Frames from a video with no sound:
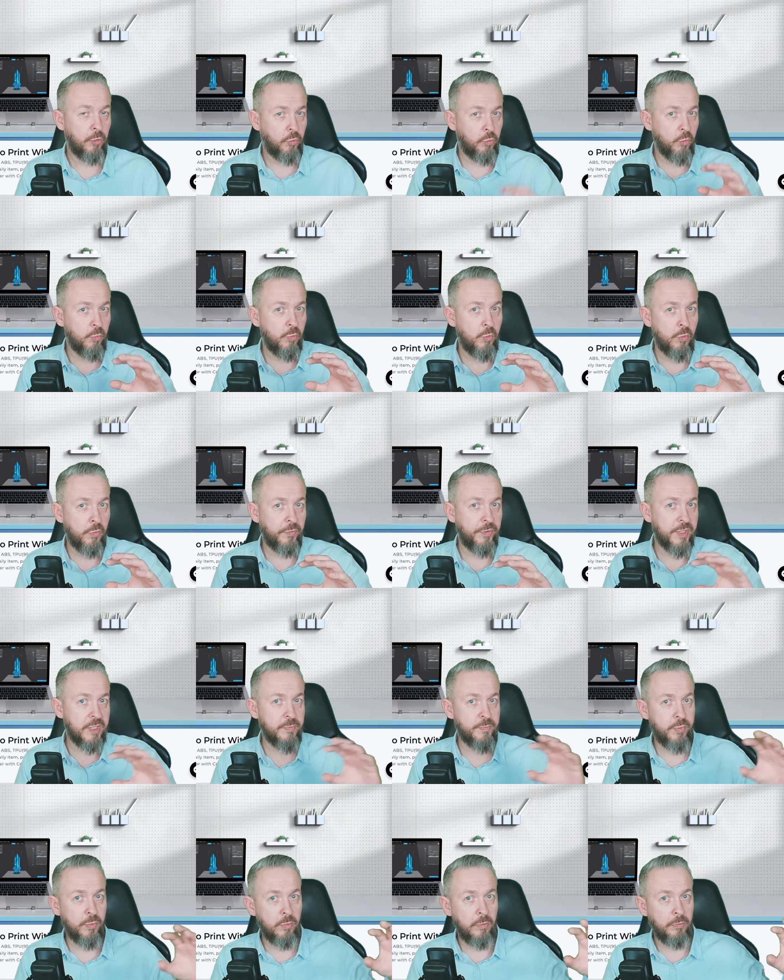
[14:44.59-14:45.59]
to move the
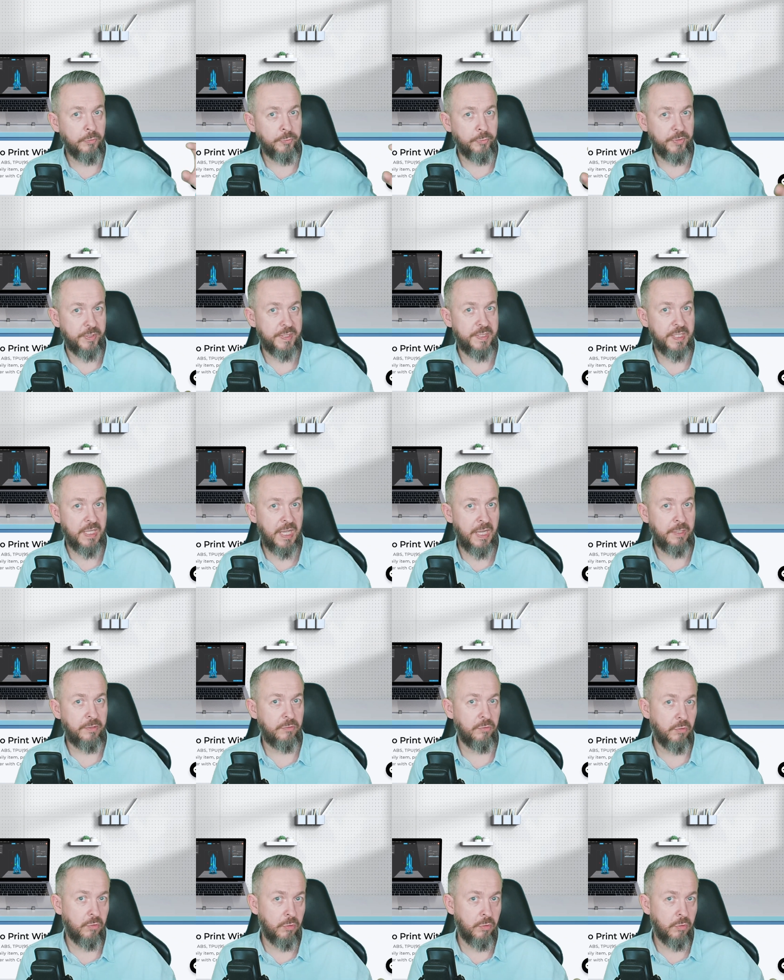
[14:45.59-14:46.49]
spool to the side